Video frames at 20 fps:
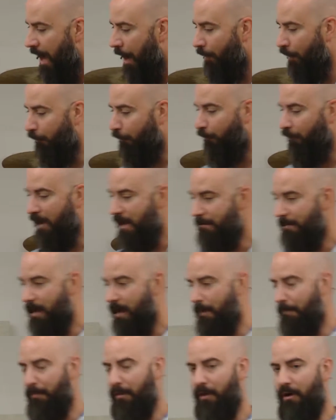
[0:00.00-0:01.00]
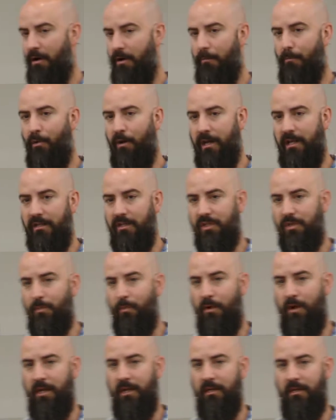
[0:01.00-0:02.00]
I want to frame up our morning this
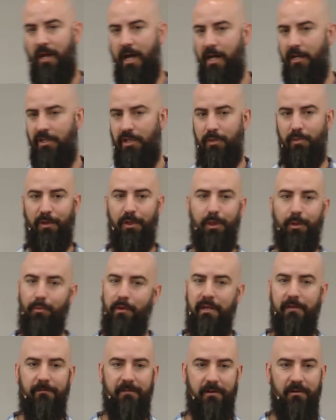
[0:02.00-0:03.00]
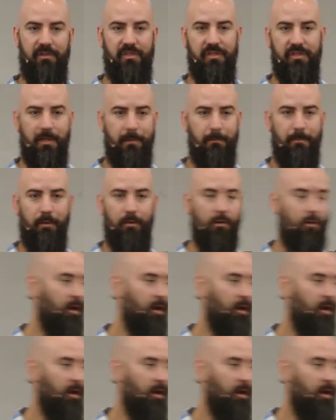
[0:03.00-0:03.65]
morning uh, just with three very simple